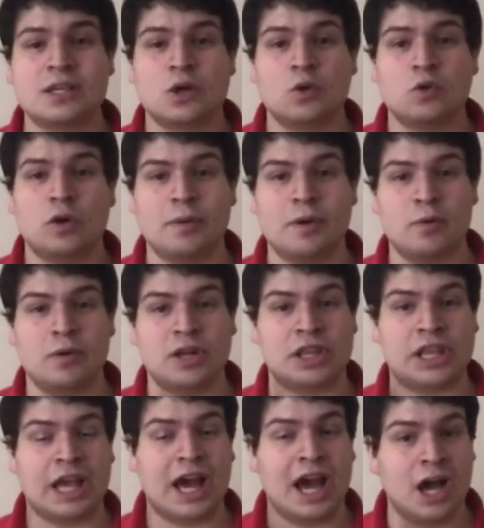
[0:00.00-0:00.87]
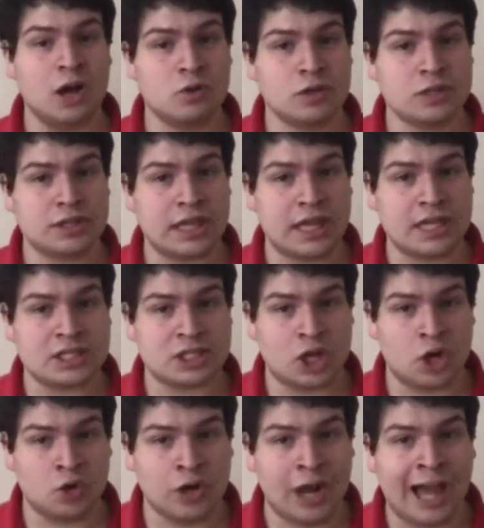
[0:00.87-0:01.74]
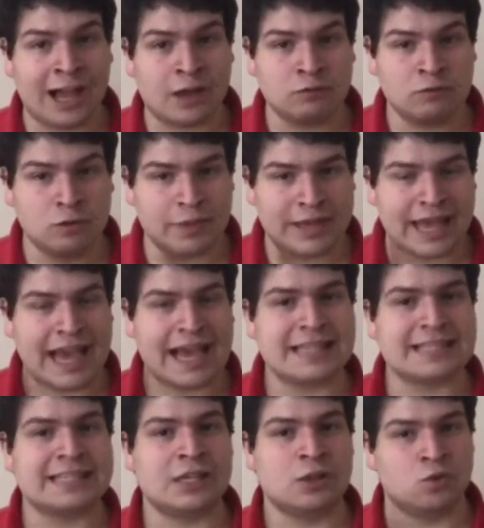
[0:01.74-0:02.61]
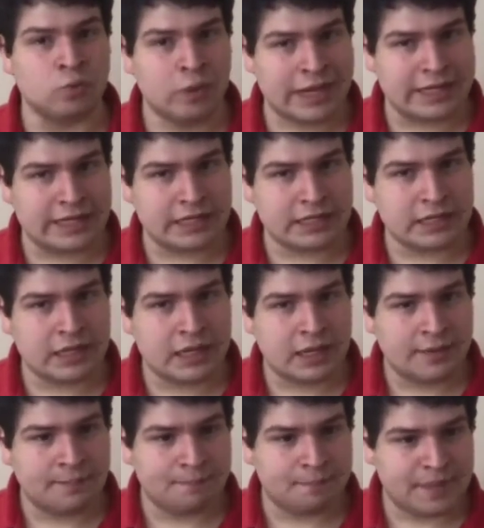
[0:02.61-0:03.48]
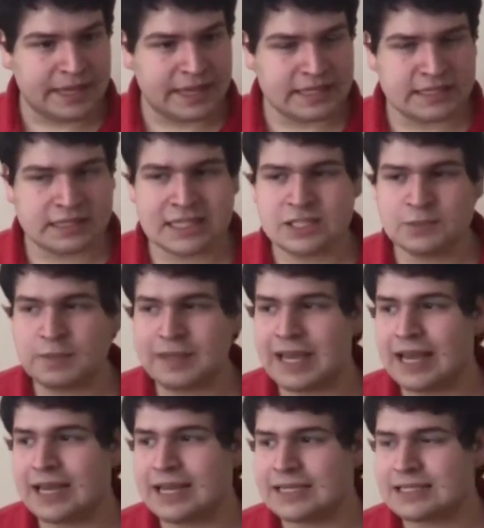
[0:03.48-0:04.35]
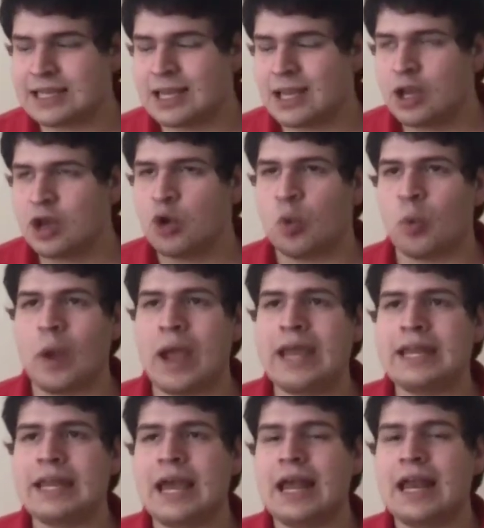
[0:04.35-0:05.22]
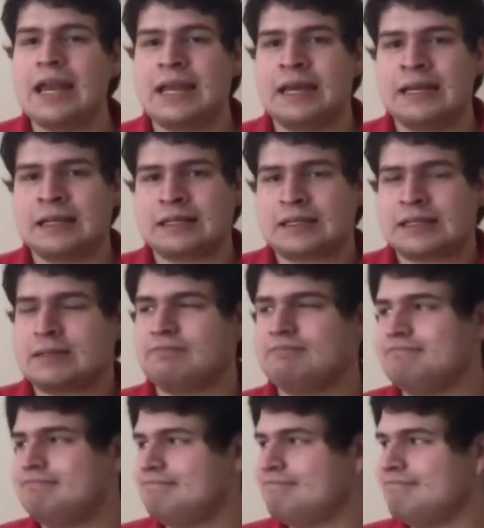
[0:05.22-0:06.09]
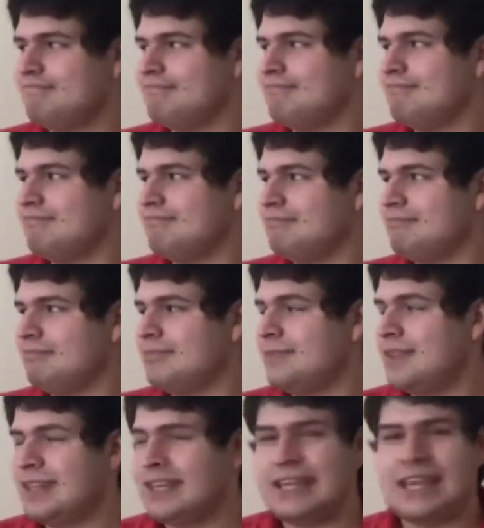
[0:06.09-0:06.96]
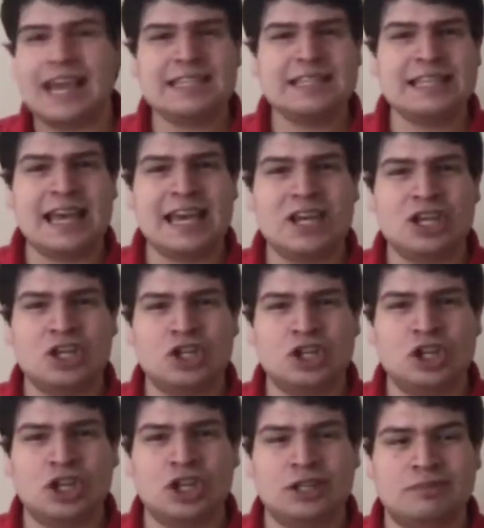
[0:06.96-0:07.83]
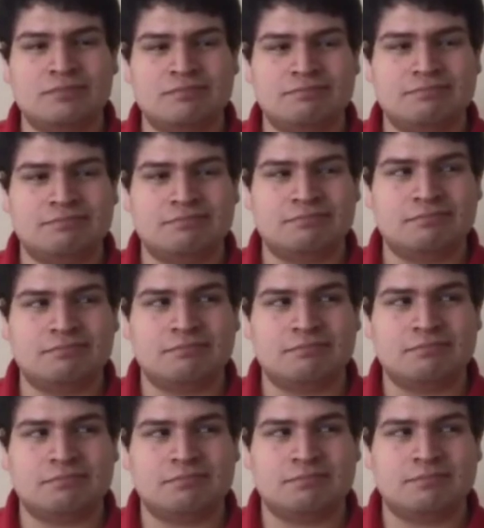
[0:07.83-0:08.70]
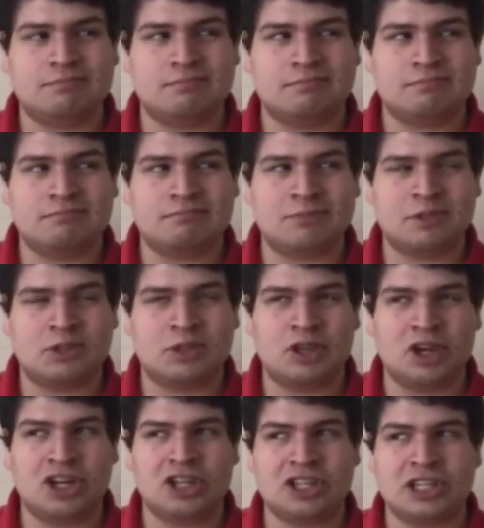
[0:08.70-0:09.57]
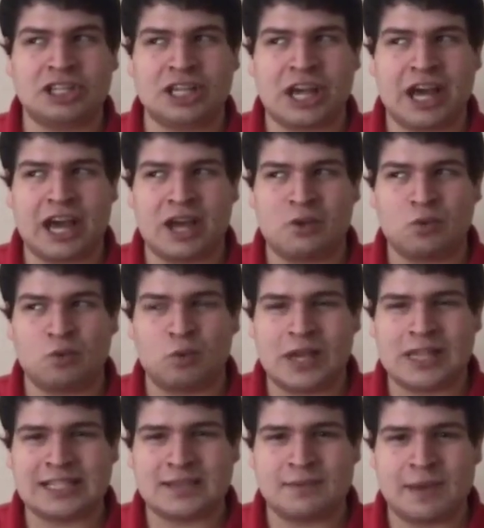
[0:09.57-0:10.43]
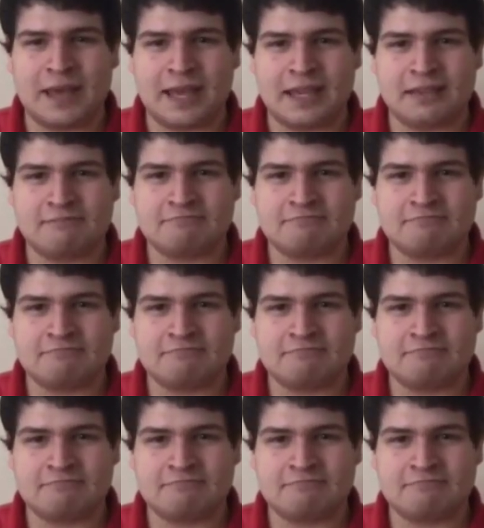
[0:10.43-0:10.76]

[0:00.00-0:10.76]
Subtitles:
will be one of the awkward things Onaga will be asking Raiden. Because, let's be honest, Raiden... he hasn't had a good guy resume.